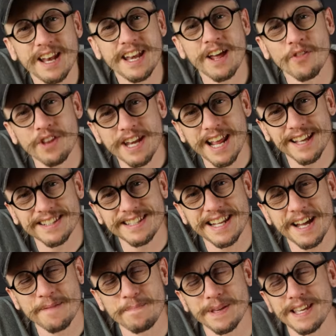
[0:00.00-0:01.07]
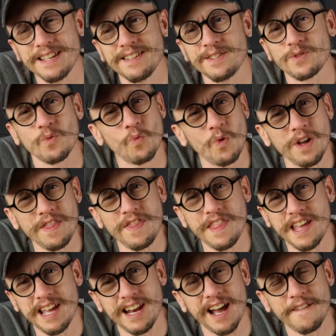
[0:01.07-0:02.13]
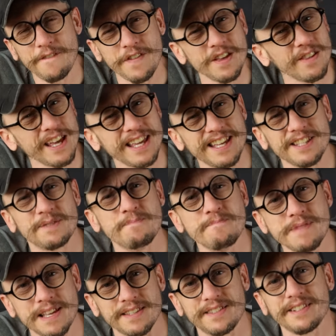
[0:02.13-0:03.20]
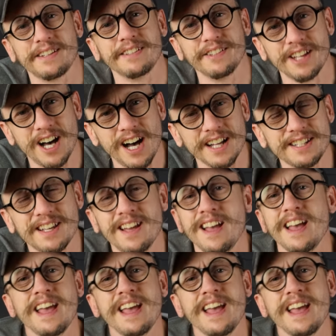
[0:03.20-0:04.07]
Now, the next step is one that I feel like it's missed a lot.